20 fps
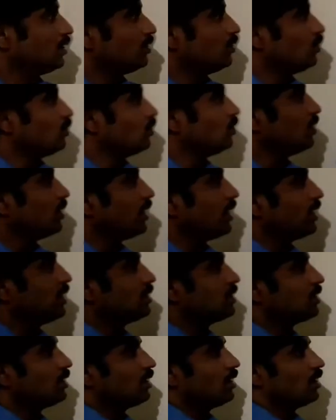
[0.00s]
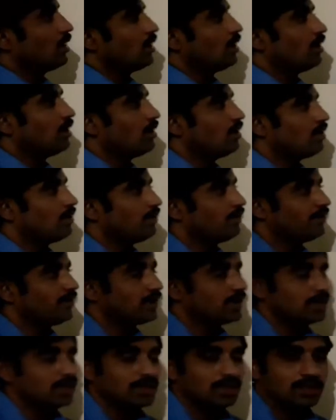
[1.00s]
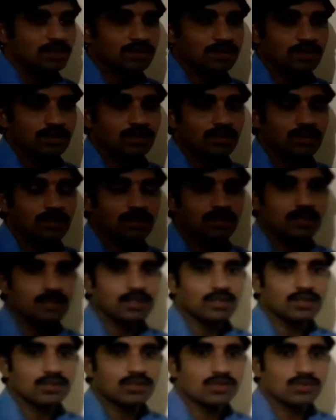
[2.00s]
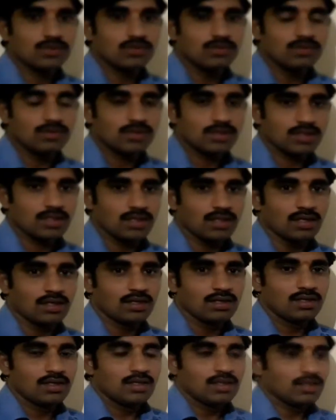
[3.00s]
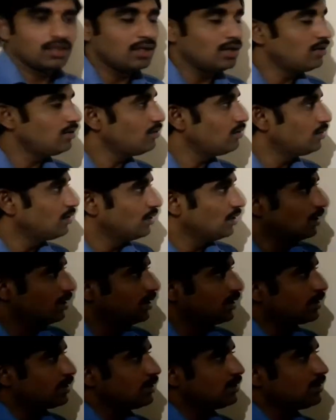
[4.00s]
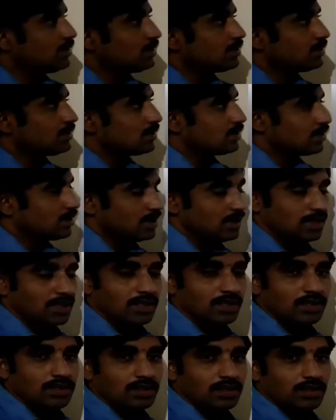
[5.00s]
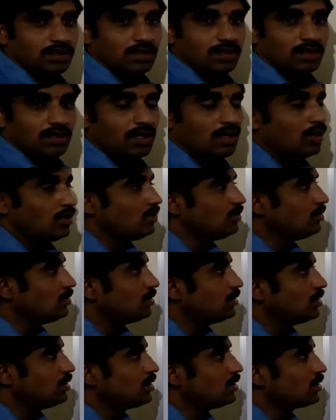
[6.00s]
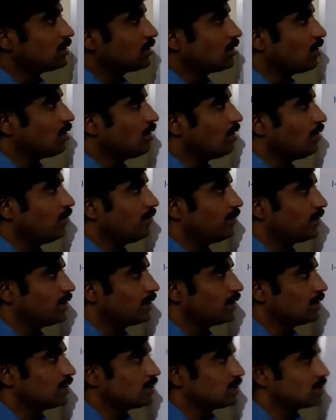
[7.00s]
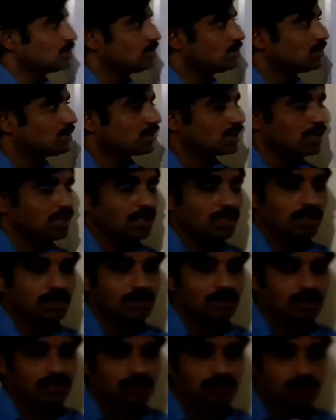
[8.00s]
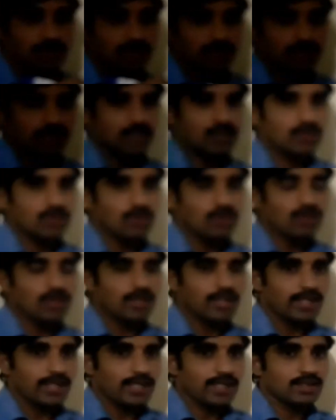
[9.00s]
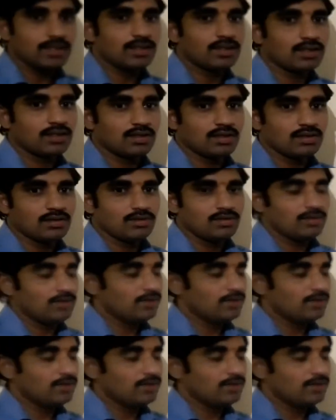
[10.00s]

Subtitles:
known as law of increasing returns to scale. Now let us see how this law of returns to scale schedule and the curve